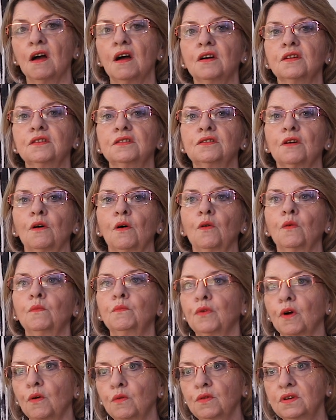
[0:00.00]
So
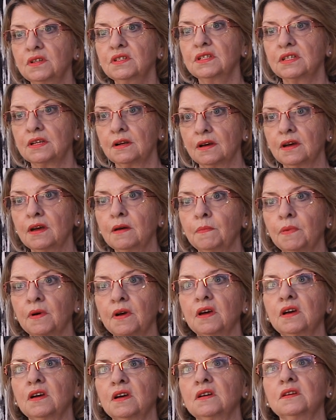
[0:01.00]
broken sleep
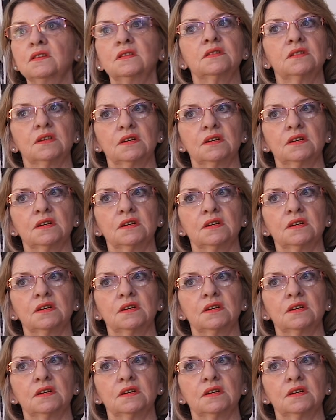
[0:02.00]
is,